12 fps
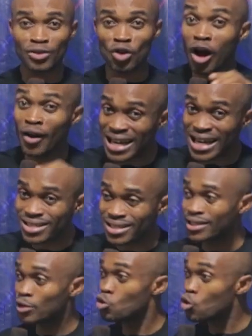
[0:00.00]
Don't write
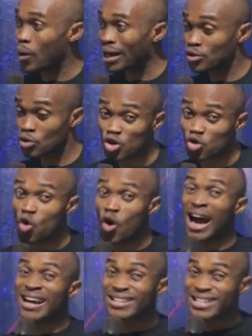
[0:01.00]
new one. Just
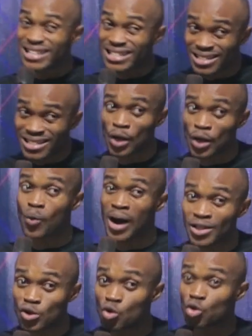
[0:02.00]
go and read the
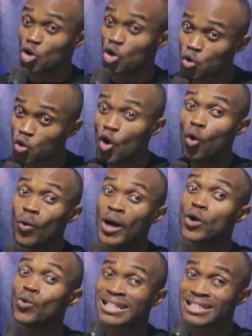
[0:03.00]
one you wrote
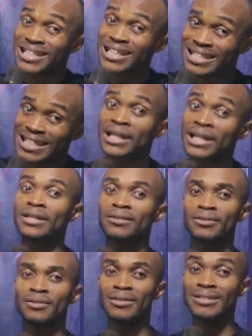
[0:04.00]
when you are still standing.
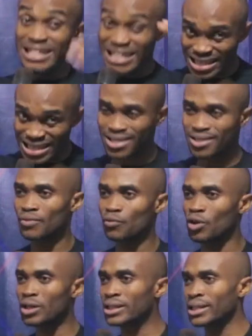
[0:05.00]
Read it
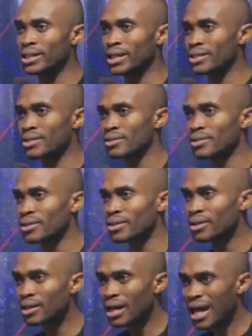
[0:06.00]
for the three days.
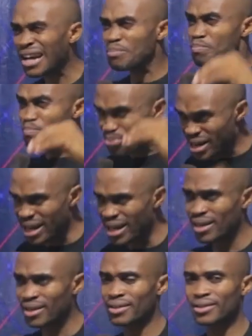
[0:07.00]
And
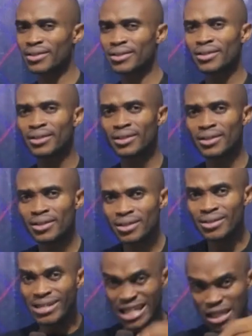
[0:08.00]
pray.
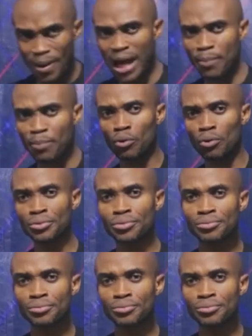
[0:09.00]
Read Bible.